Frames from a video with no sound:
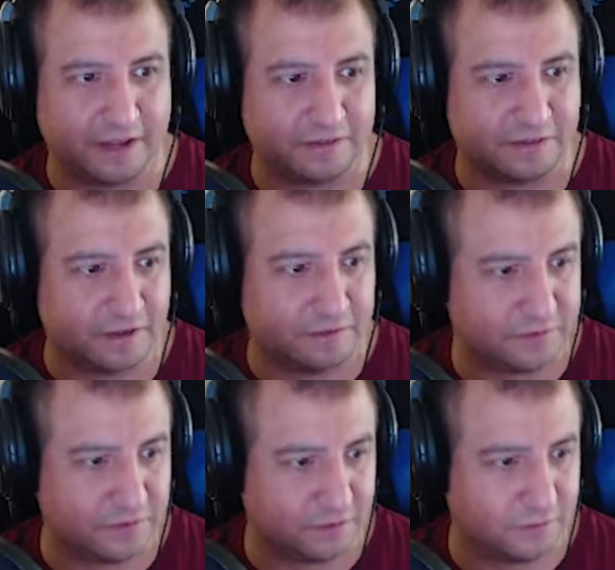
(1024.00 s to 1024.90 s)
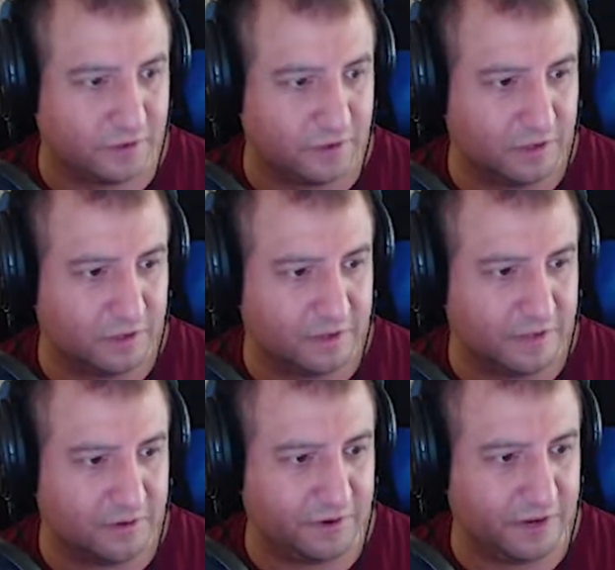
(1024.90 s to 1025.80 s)
stuff. So
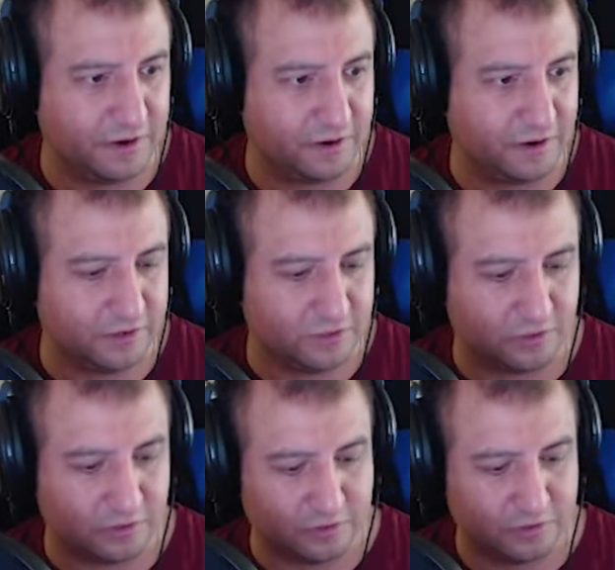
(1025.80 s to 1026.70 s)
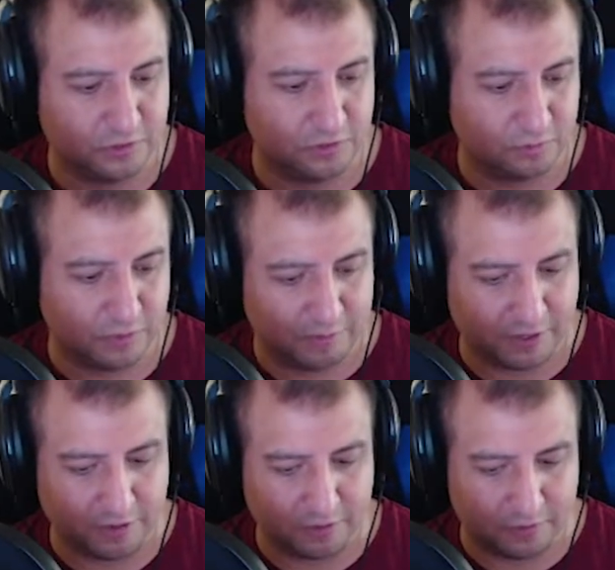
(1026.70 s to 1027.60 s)
down here is your zoom. I'm going to
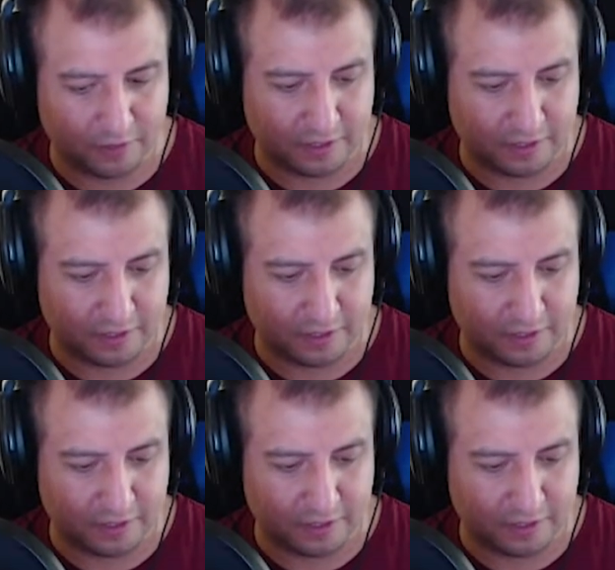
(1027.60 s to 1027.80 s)
go